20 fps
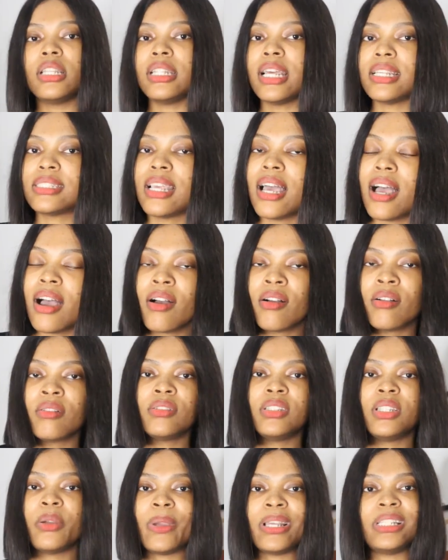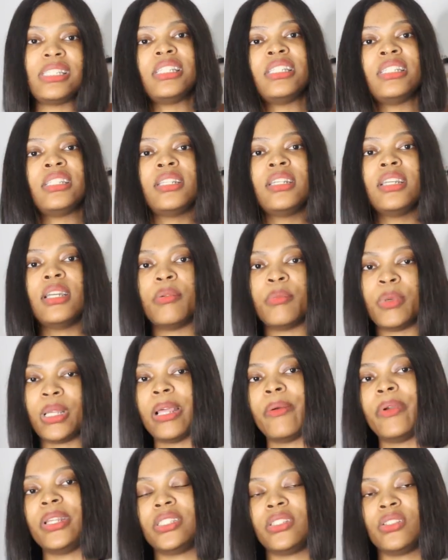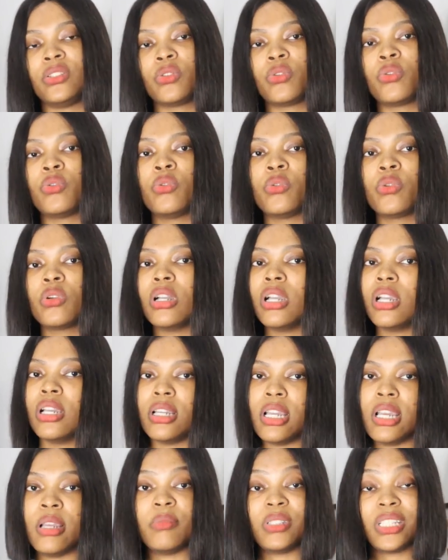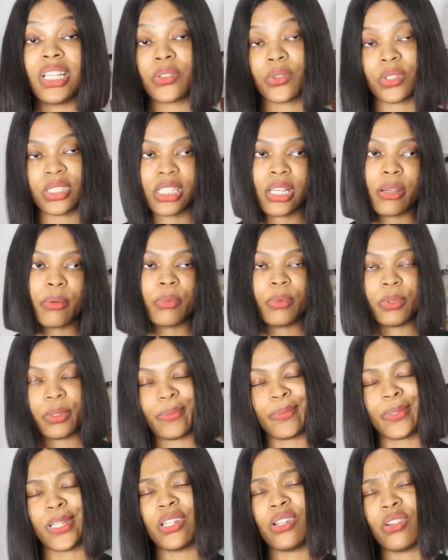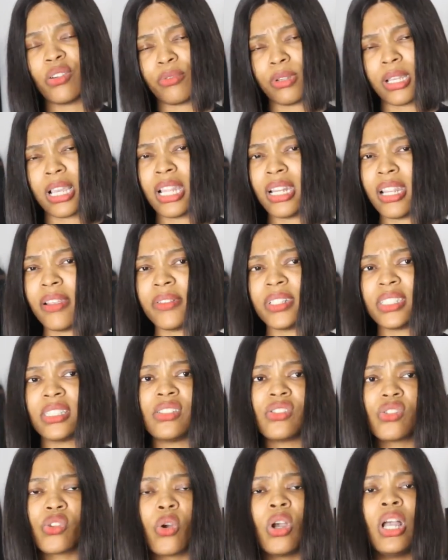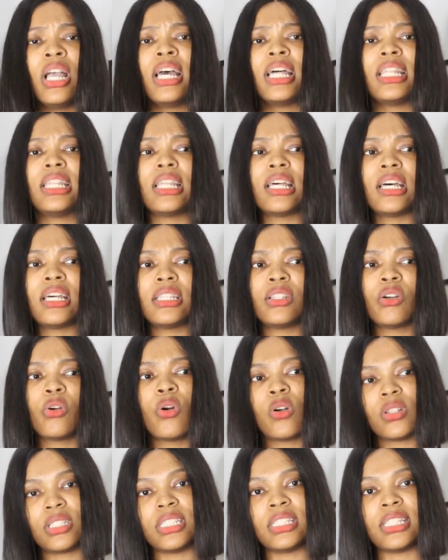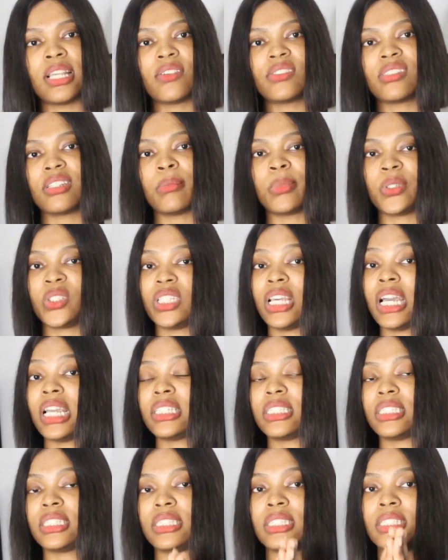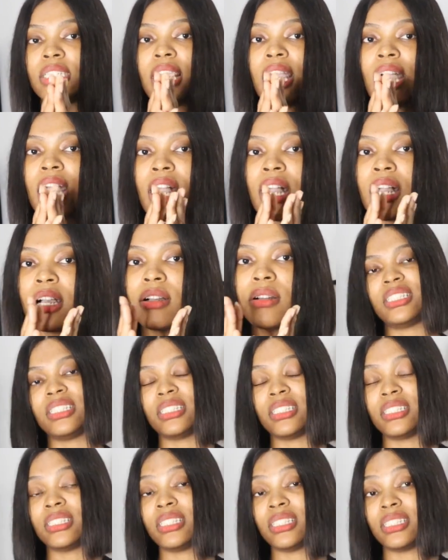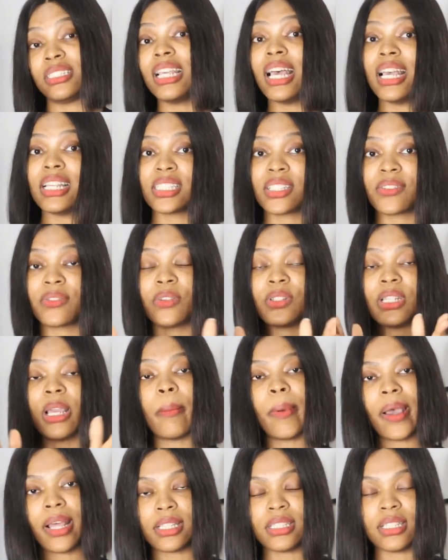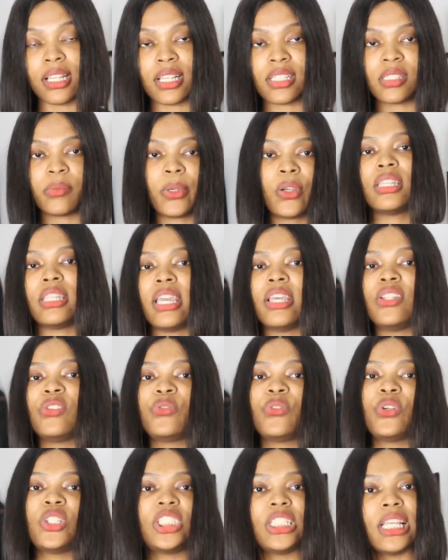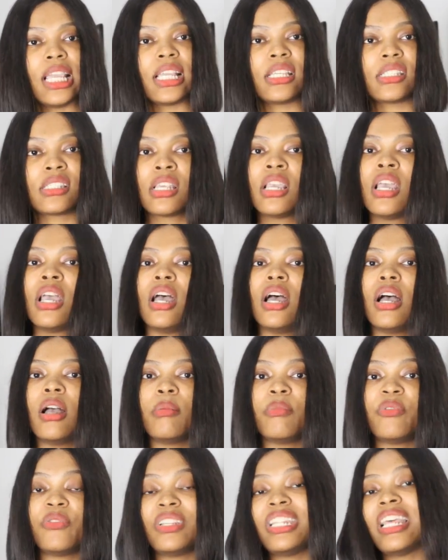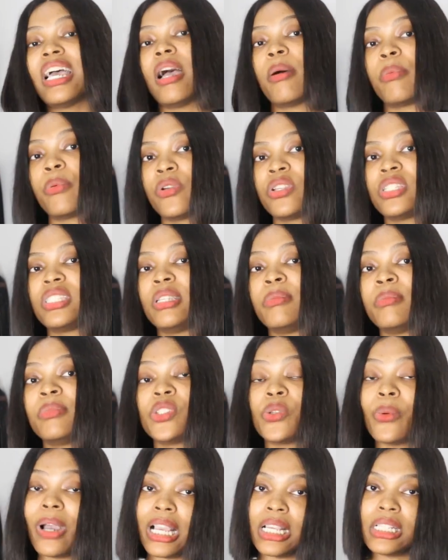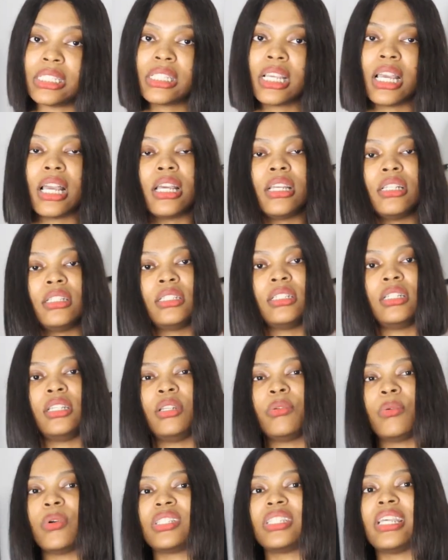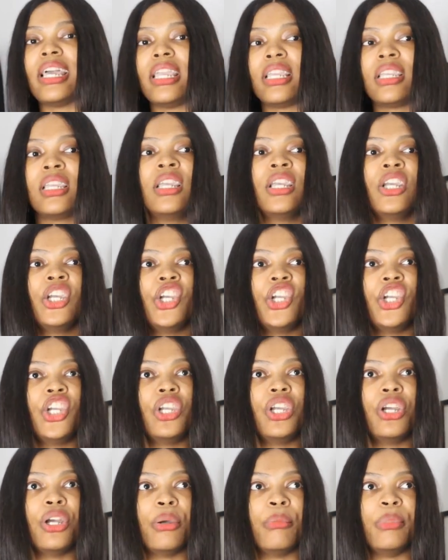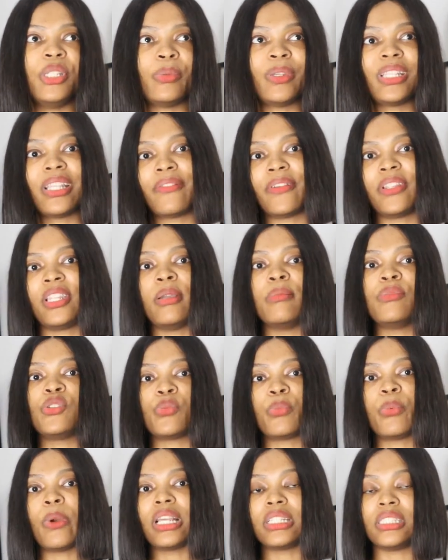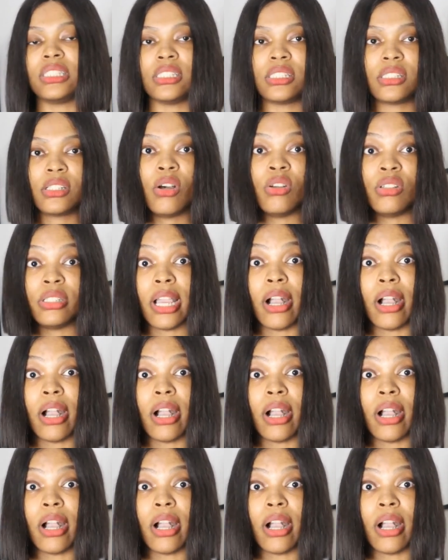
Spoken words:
That's how they went in. Bella went in to cook. Sheggz was there playing love behind everything. So the whole thing now sabotaged the task for their partners. Then for Sheggz, Phyna approached him twice, and he was like, it's better for them to practice on